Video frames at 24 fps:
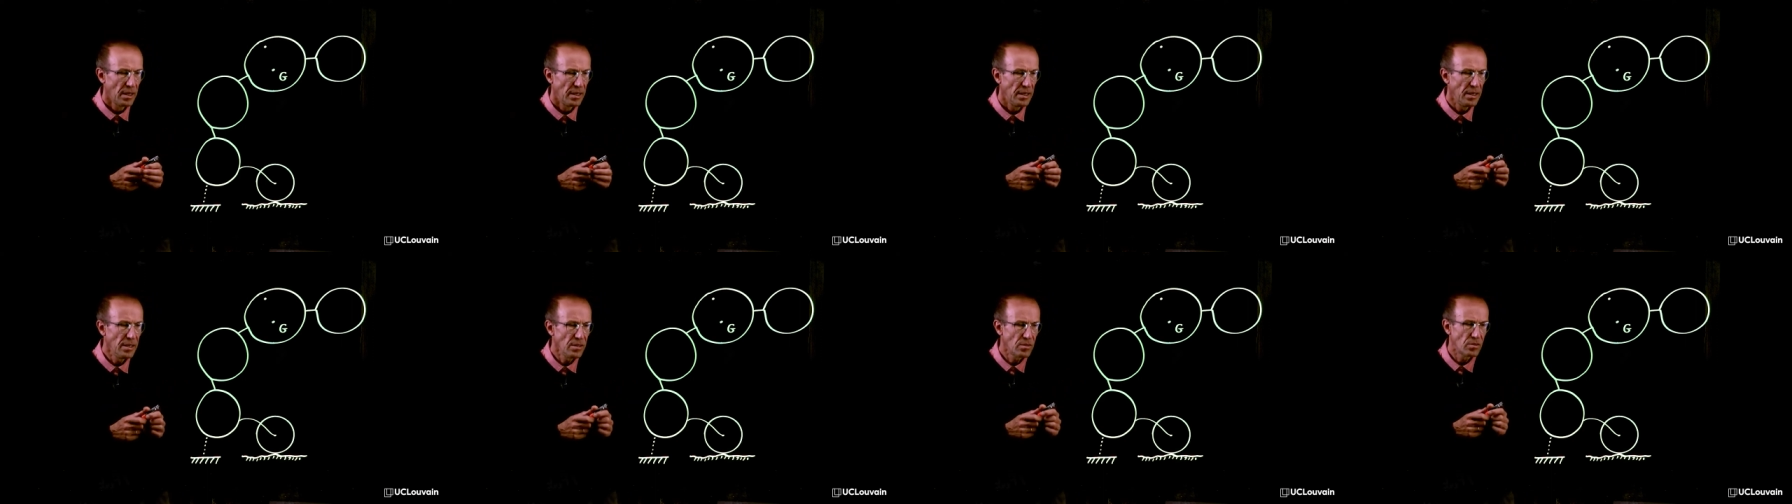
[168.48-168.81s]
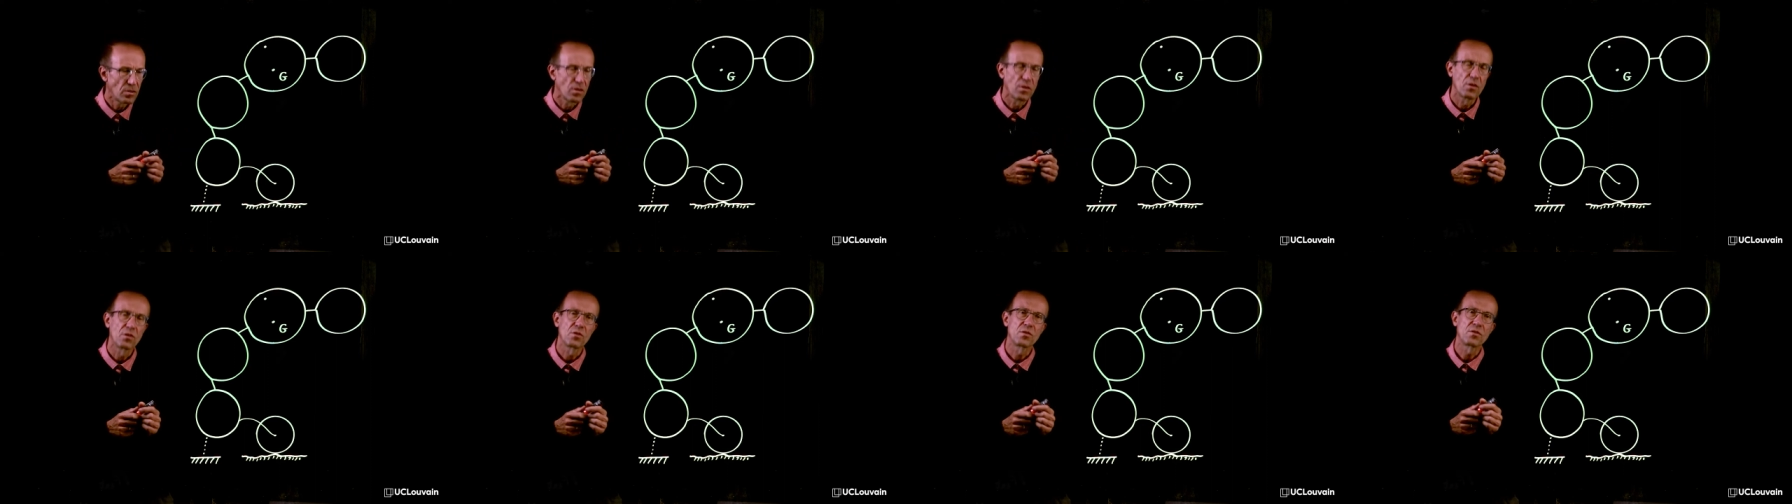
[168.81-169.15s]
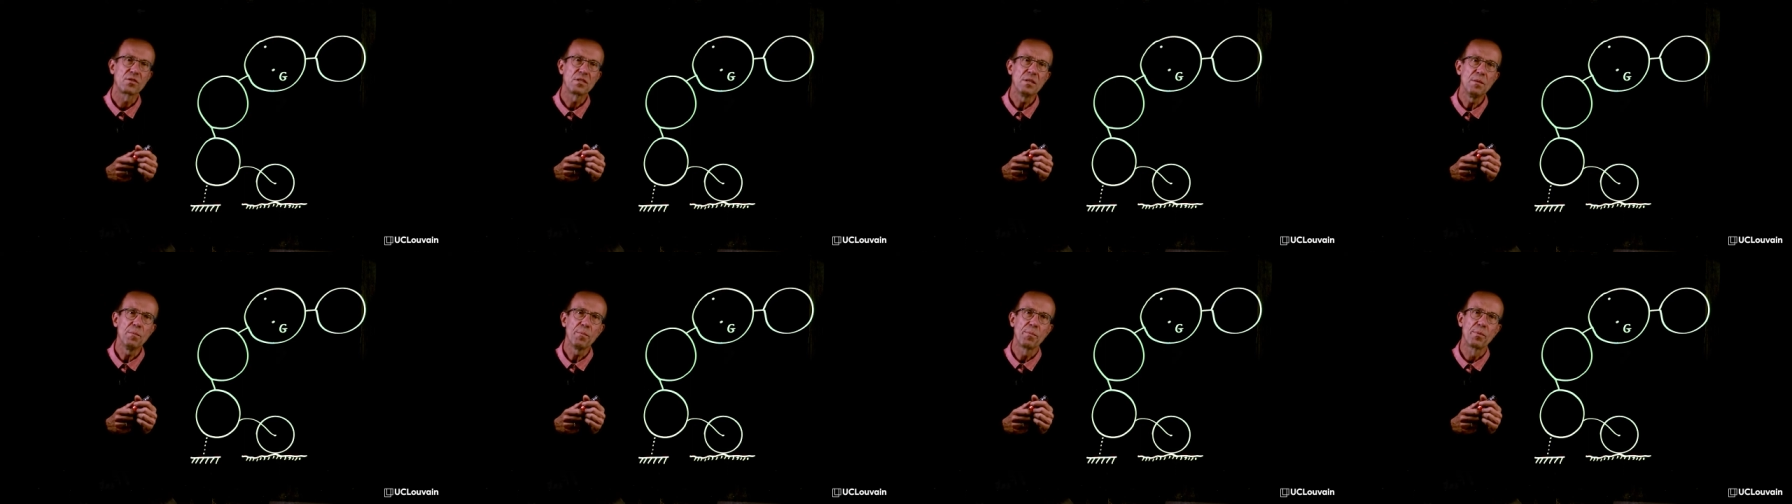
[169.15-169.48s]
is the
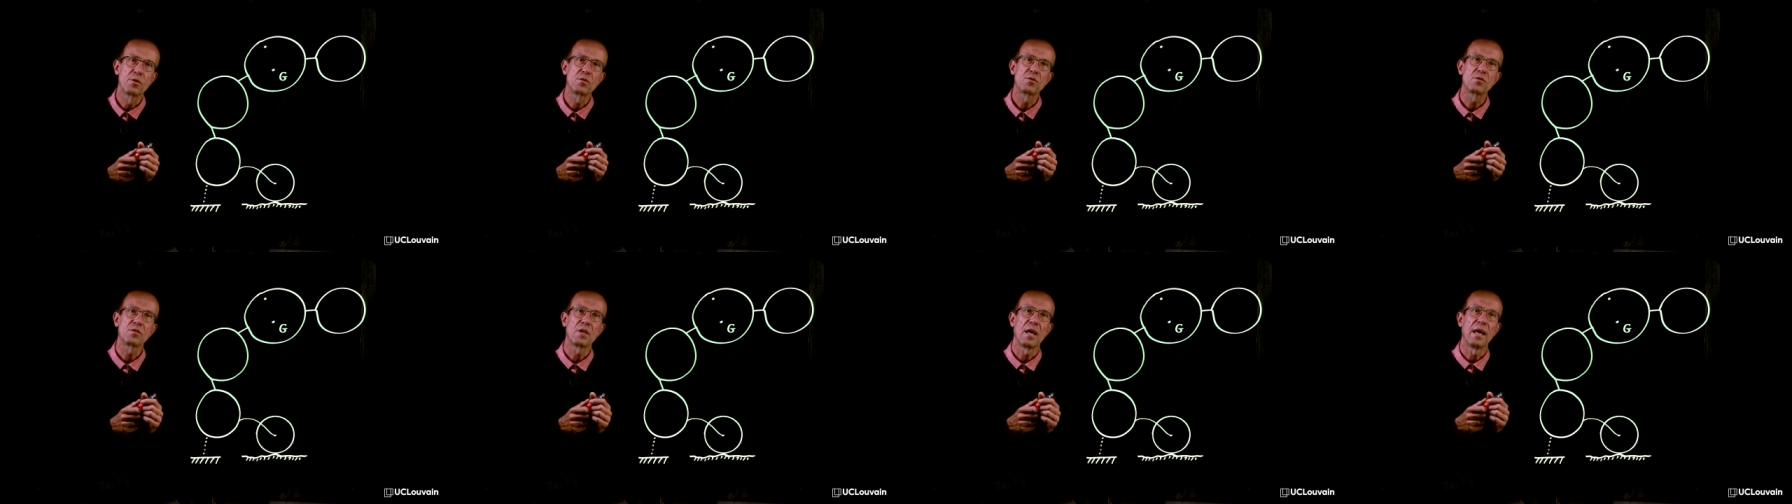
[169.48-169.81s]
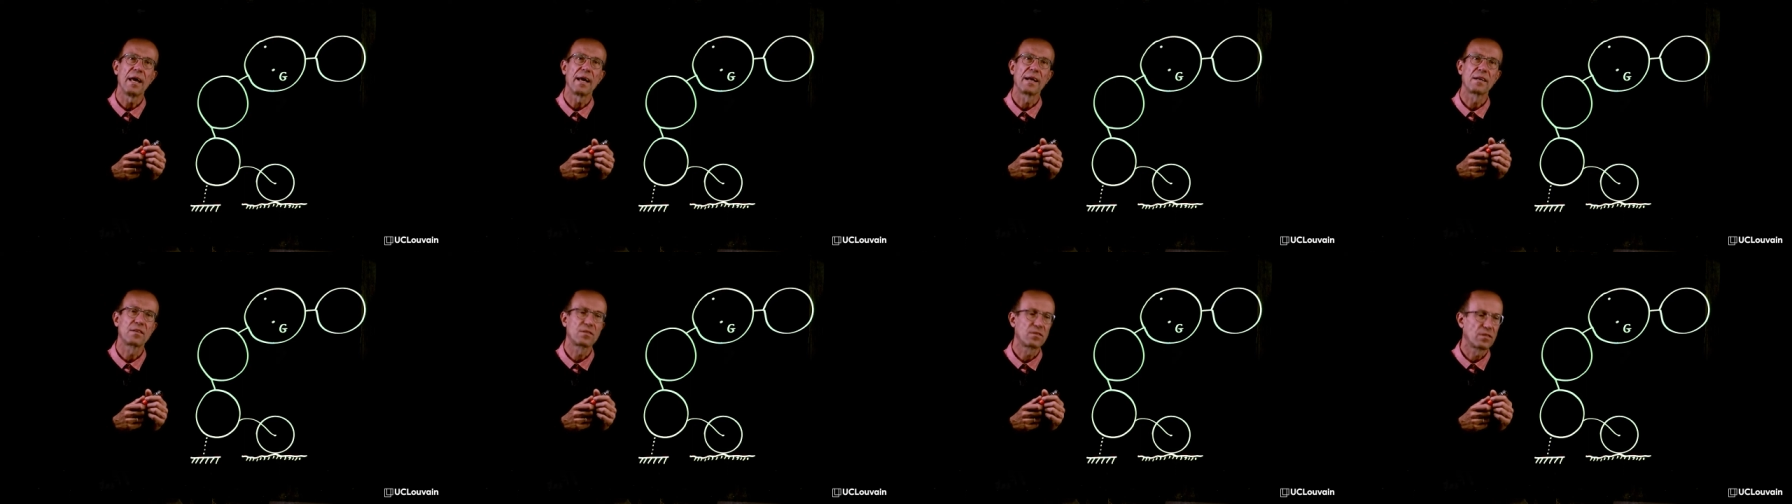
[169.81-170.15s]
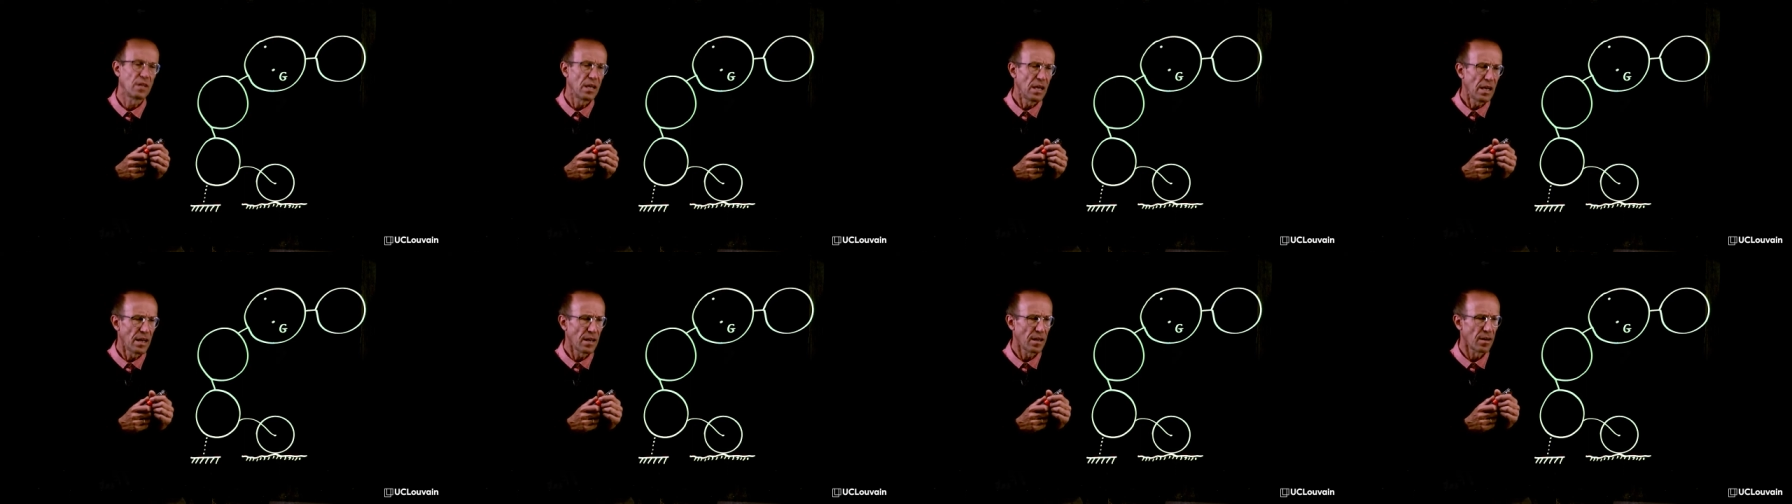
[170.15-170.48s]
simplest
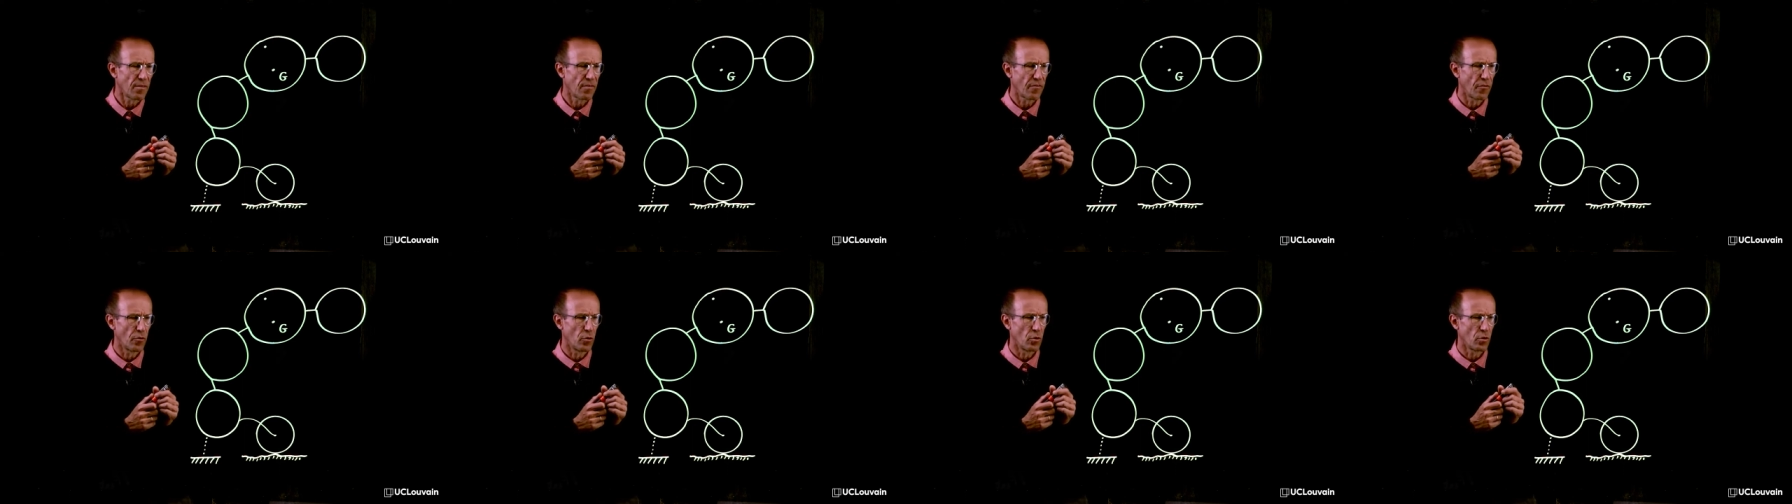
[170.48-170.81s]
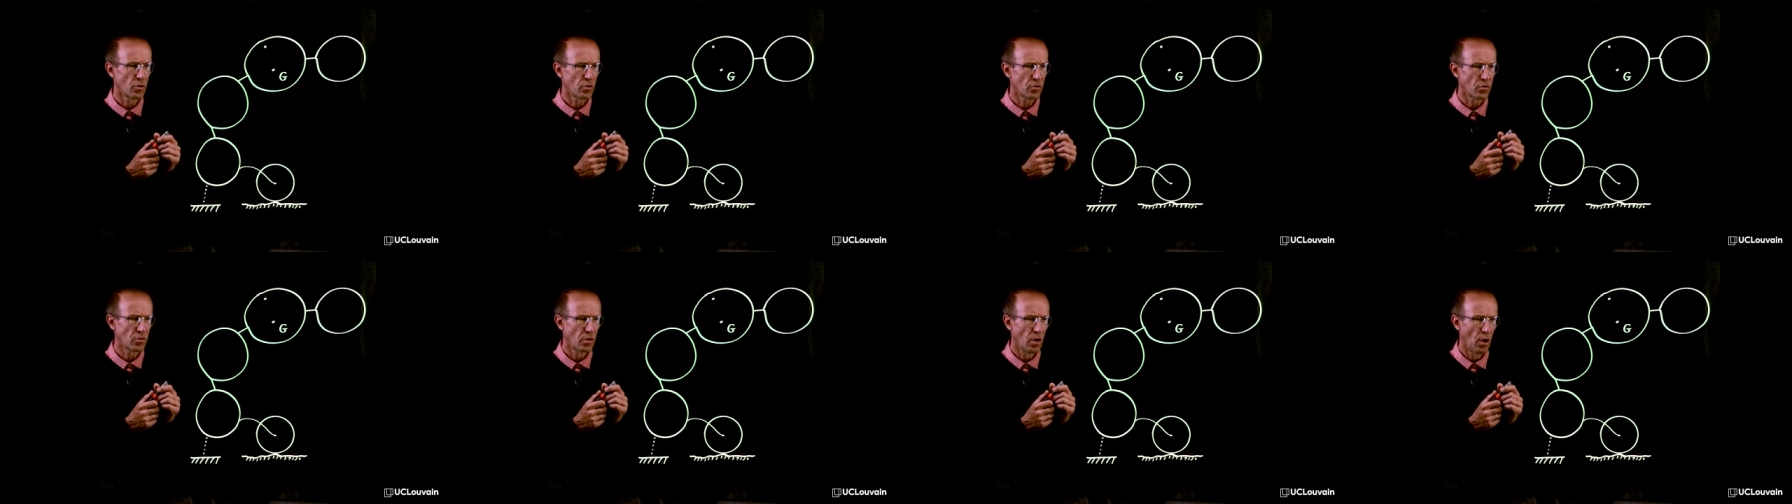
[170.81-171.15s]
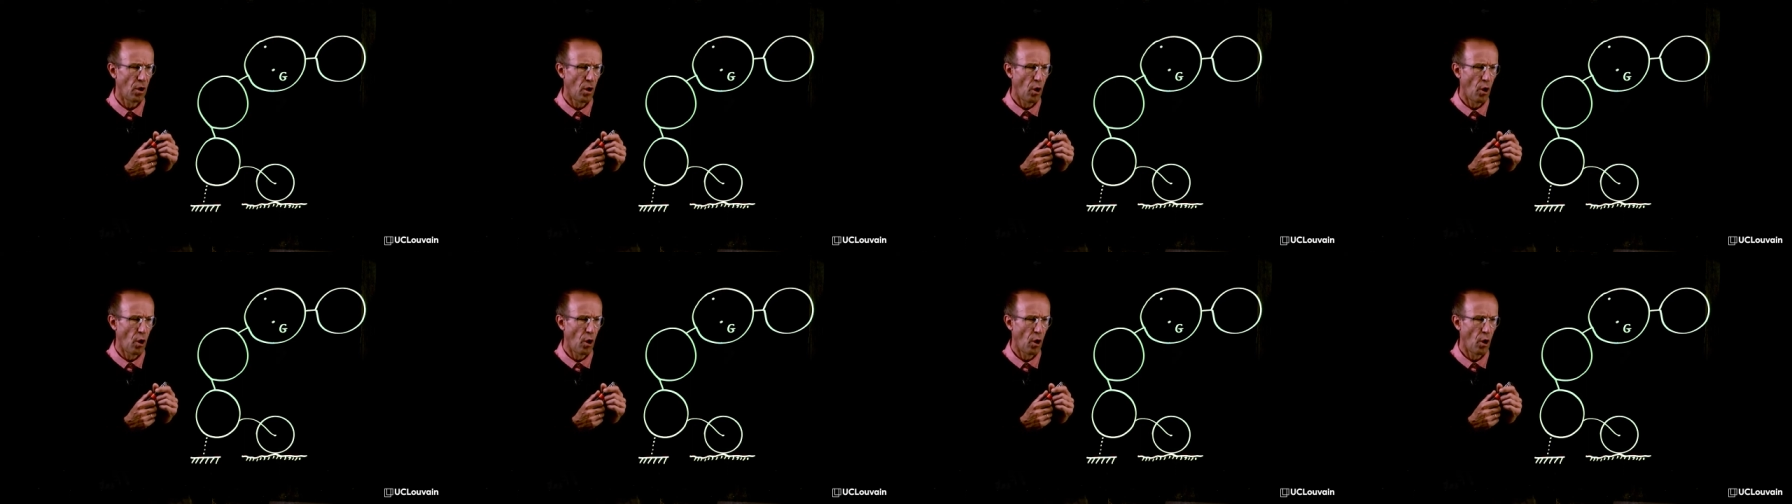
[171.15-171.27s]
external force